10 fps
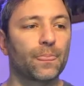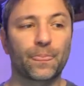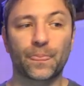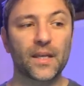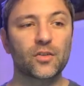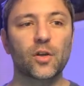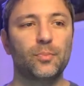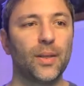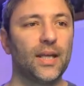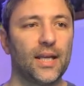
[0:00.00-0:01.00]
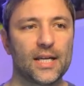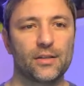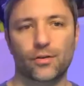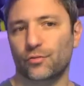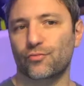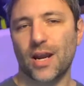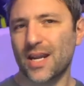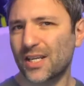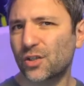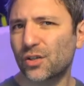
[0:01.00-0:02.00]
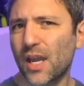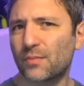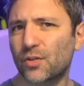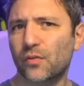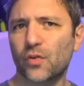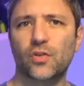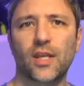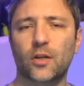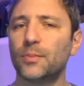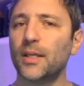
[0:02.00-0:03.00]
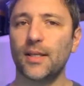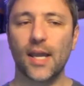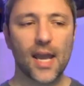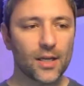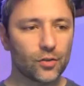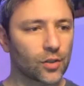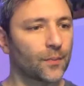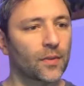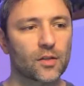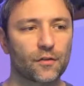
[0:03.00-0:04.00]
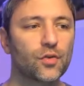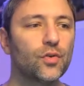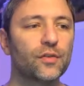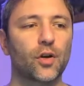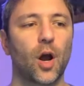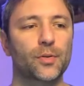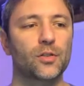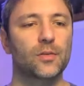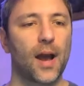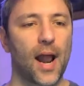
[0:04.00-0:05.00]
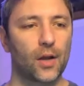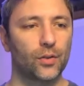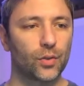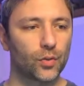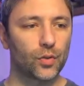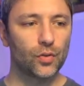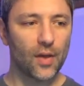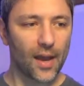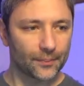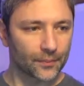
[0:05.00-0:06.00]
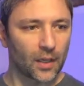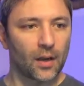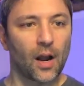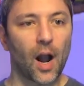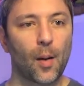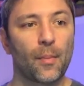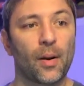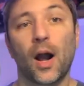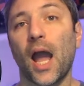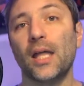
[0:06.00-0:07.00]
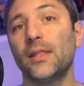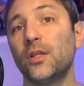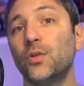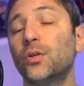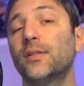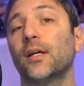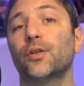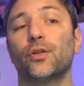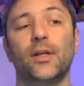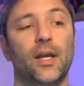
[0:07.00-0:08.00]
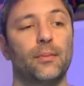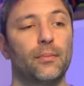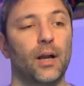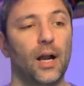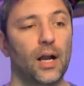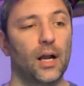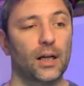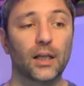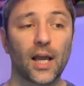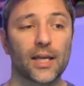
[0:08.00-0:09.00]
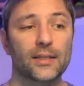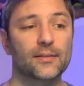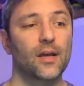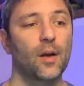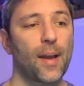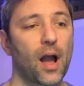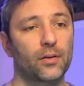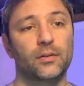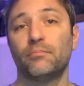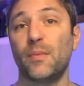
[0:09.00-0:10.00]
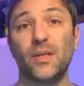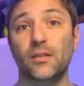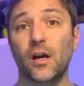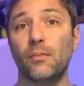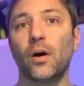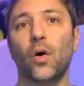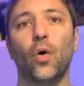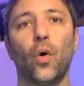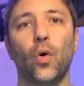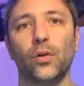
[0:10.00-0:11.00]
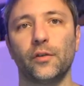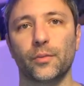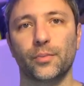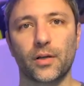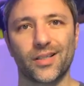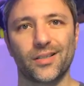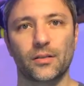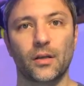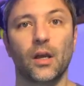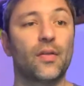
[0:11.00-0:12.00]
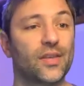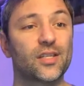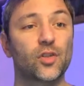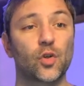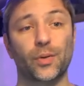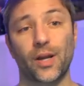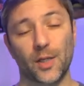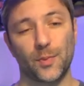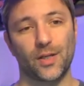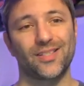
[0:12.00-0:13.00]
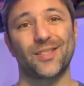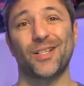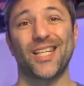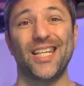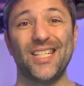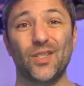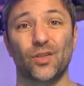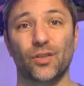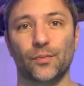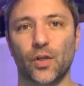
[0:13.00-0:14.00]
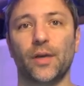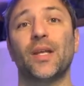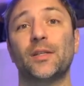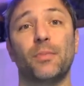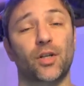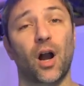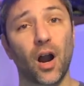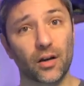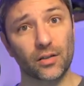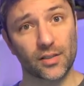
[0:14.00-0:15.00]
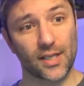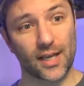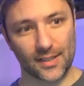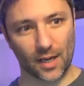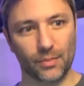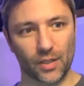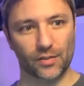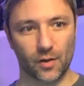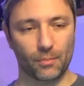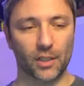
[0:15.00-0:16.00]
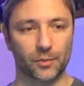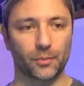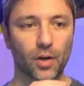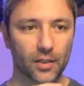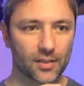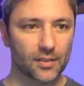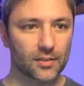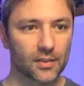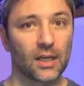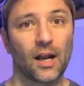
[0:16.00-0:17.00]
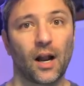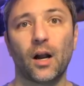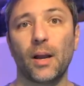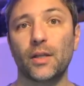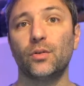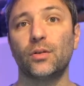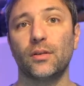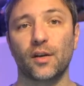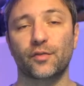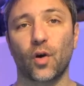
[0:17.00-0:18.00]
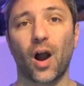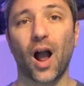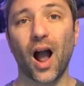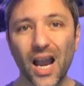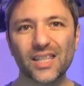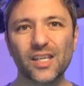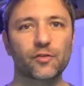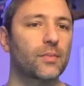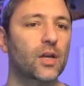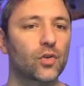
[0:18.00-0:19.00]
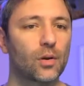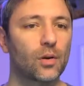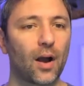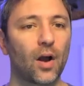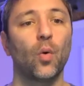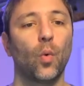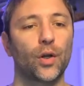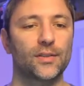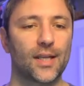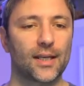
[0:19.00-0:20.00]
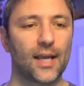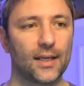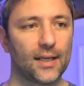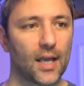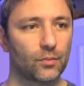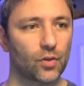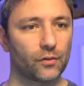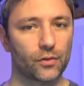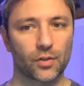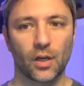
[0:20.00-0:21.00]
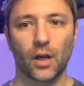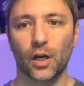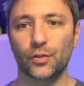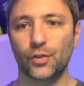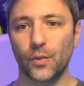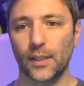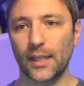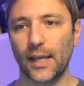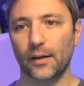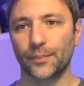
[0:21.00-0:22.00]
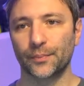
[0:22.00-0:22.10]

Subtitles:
These could be either right next to your game servers, they could be at the edge. There's a few different options about how you could do that. And then you could tell your game clients about maybe some or all of your proxies. This is super nice because it's much it's much harder to take down because there are multiple proxies, and you can therefore hide the information about what your dedicated game servers are doing there.